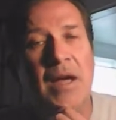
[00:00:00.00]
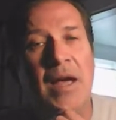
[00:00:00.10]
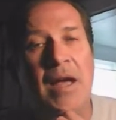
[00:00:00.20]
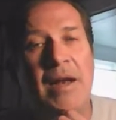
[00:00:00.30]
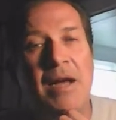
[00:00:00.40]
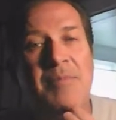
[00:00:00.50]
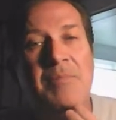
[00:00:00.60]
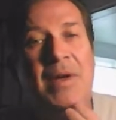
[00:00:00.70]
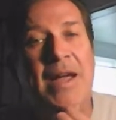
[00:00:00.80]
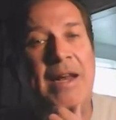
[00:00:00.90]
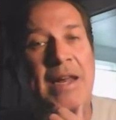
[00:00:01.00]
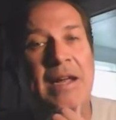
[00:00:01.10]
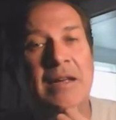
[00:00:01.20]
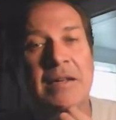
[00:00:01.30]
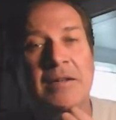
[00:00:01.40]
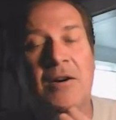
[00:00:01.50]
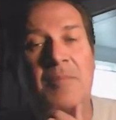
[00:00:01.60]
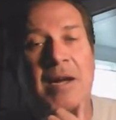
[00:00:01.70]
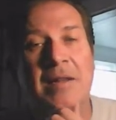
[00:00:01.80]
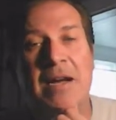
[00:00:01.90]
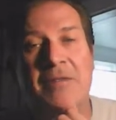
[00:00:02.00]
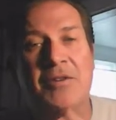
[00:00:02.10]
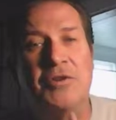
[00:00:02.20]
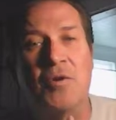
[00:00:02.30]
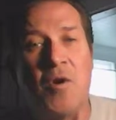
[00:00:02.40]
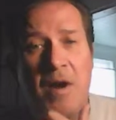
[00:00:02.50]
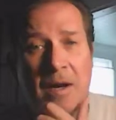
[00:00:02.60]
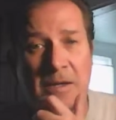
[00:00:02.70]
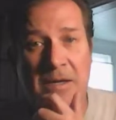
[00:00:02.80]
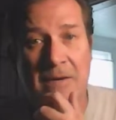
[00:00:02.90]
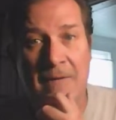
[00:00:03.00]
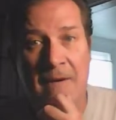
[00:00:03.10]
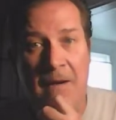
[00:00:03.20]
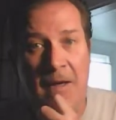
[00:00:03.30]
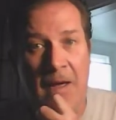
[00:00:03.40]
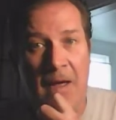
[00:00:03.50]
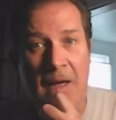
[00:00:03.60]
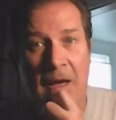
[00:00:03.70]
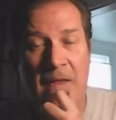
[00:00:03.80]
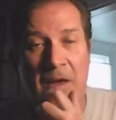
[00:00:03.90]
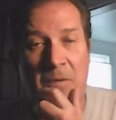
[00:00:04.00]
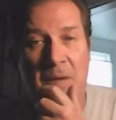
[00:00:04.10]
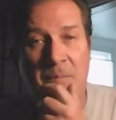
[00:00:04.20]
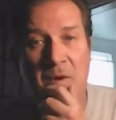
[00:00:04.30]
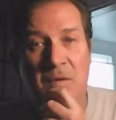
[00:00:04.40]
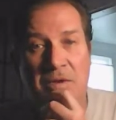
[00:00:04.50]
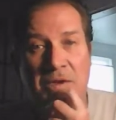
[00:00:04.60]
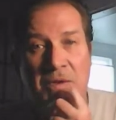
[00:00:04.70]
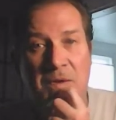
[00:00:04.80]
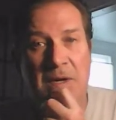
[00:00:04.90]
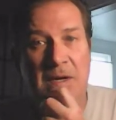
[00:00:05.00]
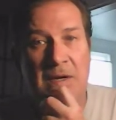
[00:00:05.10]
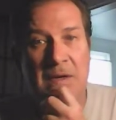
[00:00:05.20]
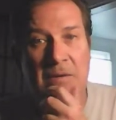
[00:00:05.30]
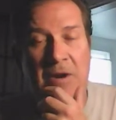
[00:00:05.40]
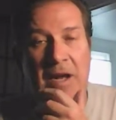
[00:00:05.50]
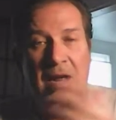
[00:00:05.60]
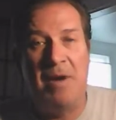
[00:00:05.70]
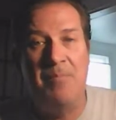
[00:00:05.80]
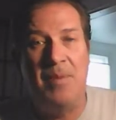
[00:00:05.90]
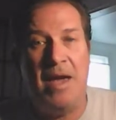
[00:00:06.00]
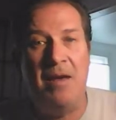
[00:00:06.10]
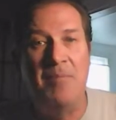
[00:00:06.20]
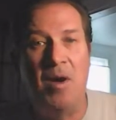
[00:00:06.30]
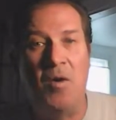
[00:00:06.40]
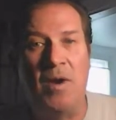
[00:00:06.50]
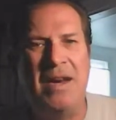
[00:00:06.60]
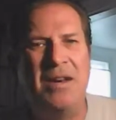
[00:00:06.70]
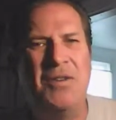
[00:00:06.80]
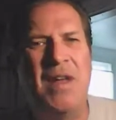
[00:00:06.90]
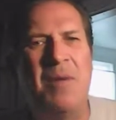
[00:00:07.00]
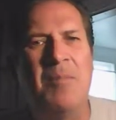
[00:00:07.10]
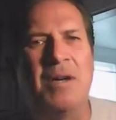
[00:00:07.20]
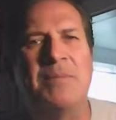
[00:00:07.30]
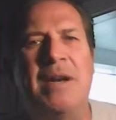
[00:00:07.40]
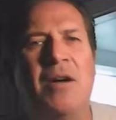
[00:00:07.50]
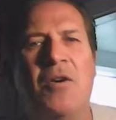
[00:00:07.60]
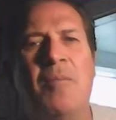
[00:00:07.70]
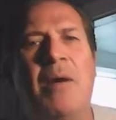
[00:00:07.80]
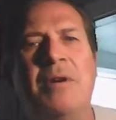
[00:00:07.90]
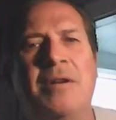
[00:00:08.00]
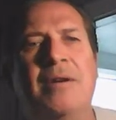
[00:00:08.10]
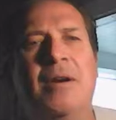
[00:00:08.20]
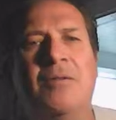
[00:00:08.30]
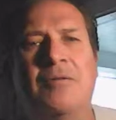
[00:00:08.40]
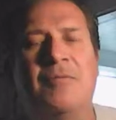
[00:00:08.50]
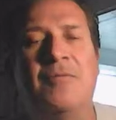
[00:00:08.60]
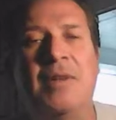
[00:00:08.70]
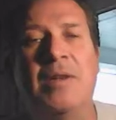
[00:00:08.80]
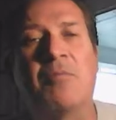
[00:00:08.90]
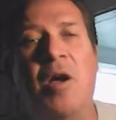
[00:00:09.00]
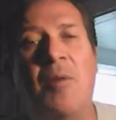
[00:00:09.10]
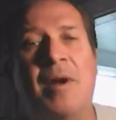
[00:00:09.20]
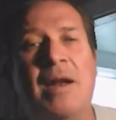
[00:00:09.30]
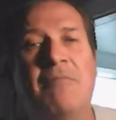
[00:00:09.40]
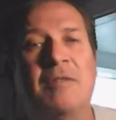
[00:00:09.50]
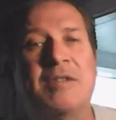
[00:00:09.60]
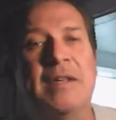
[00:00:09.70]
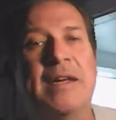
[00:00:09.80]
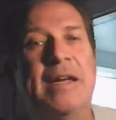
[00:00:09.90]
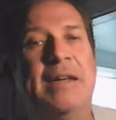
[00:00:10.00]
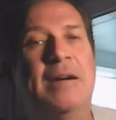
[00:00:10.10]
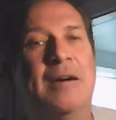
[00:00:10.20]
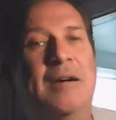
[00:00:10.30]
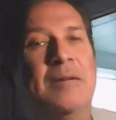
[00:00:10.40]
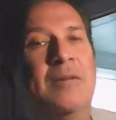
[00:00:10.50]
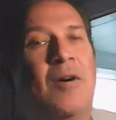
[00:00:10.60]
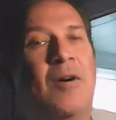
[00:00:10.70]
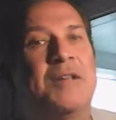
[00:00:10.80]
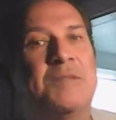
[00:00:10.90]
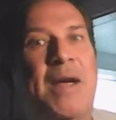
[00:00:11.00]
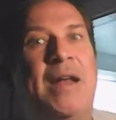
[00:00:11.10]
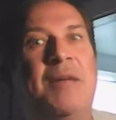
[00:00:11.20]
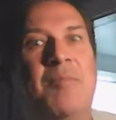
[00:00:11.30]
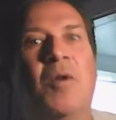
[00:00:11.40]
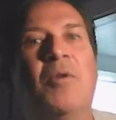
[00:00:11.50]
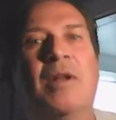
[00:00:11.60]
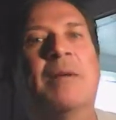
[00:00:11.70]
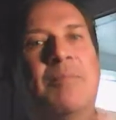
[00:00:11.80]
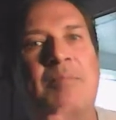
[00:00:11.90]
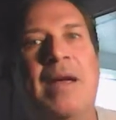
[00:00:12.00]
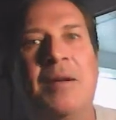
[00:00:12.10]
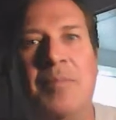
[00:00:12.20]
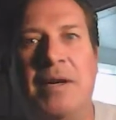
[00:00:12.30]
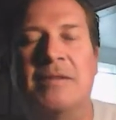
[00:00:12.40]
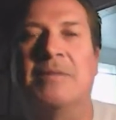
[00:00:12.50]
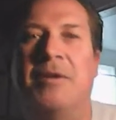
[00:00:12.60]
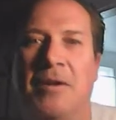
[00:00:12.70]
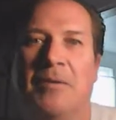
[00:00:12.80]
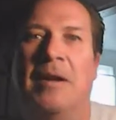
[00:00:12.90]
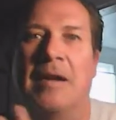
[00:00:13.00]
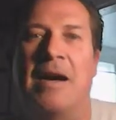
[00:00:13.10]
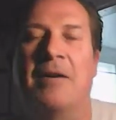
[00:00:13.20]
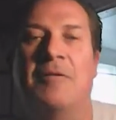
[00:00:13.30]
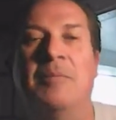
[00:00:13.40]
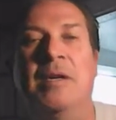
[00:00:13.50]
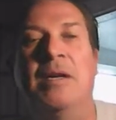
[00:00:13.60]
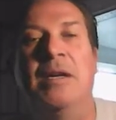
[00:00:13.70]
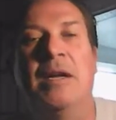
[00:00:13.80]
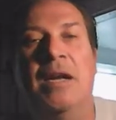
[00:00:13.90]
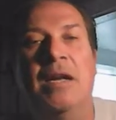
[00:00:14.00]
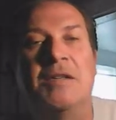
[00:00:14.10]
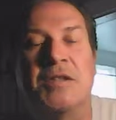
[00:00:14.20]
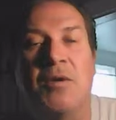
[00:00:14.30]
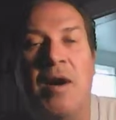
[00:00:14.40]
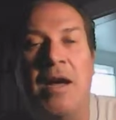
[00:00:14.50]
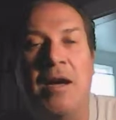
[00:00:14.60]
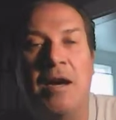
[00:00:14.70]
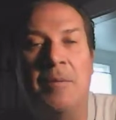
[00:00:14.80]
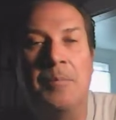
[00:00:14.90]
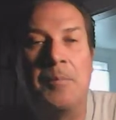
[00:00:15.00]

and I'd been painting all my life and drawing and stuff. And then when I moved to when I got my band mode, I didn't do that much. I mean, at home I would fiddle around, but wasn't like in artist painting mode where you're like making pieces, a lot of them. And so I